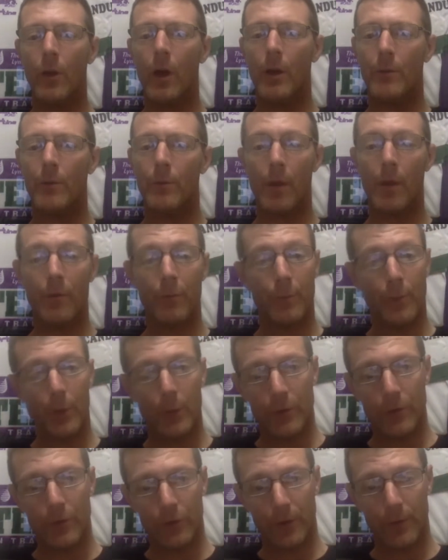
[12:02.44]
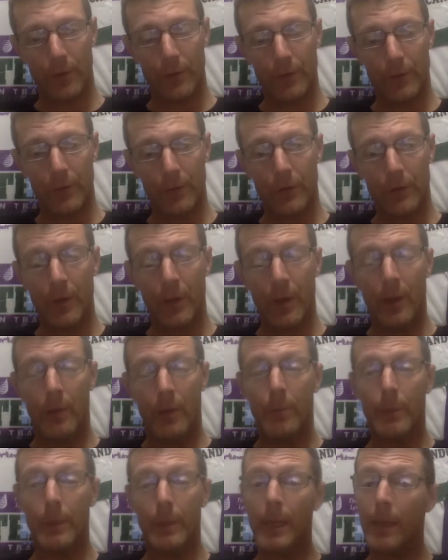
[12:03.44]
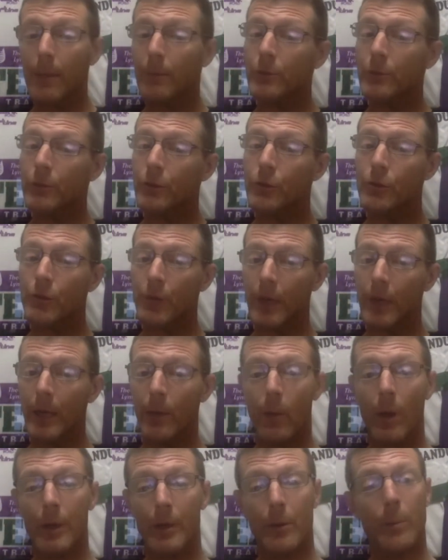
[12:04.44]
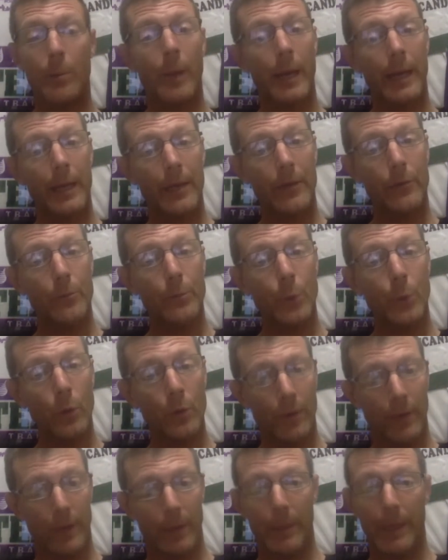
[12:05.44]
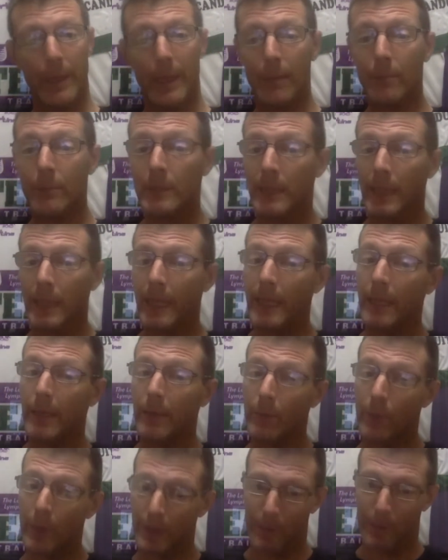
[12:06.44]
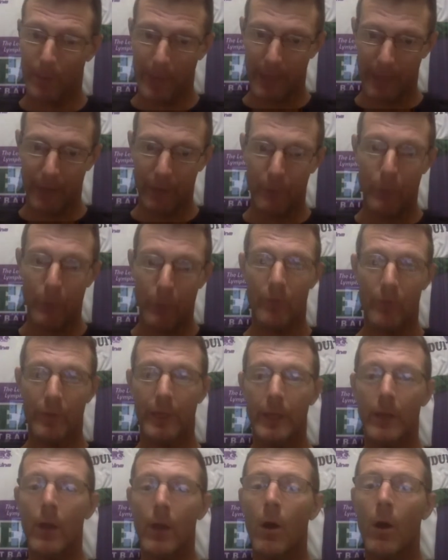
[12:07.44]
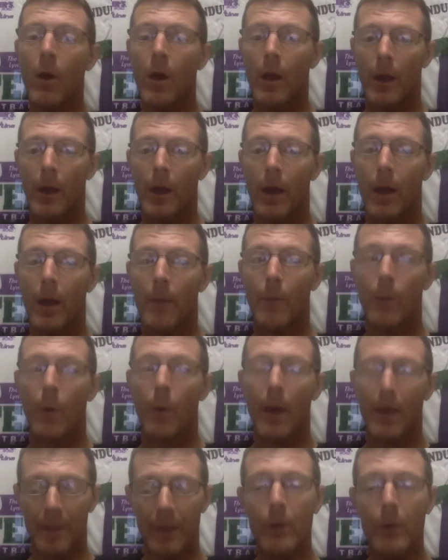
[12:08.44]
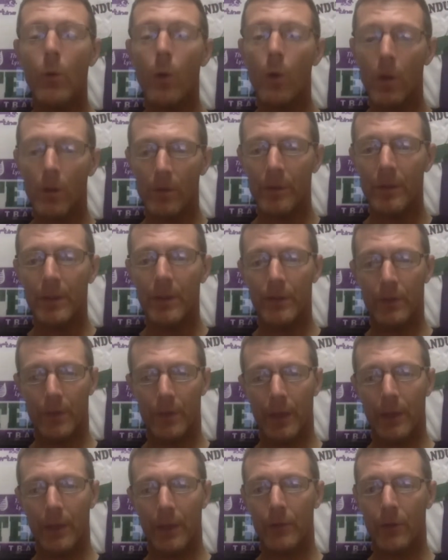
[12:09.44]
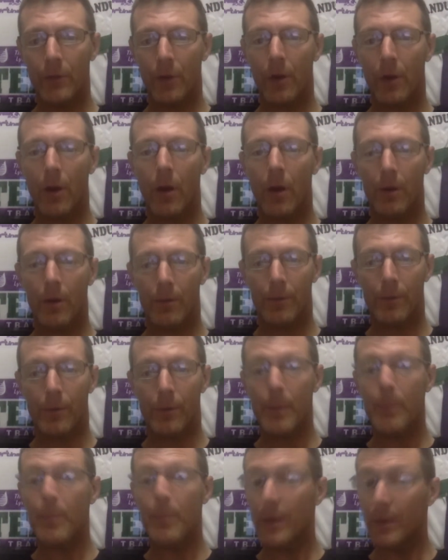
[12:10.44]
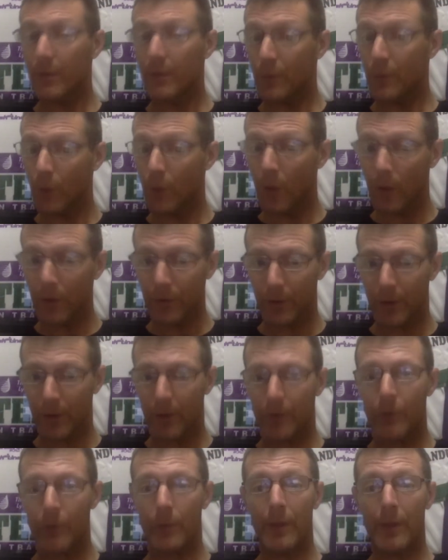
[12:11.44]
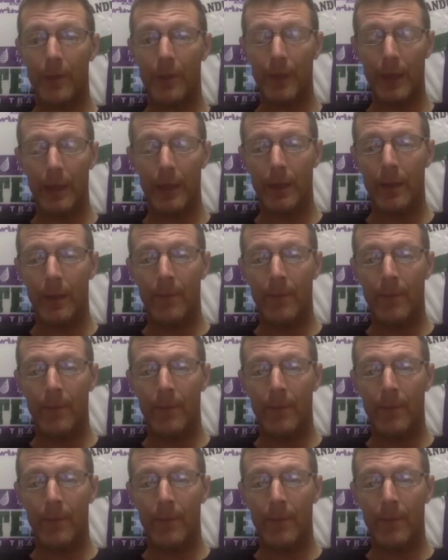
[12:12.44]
on rough road surfaces, being able to drink while your bike is moving, being able to eat while your bike is moving. I think all of these things are of great benefit also. So I think,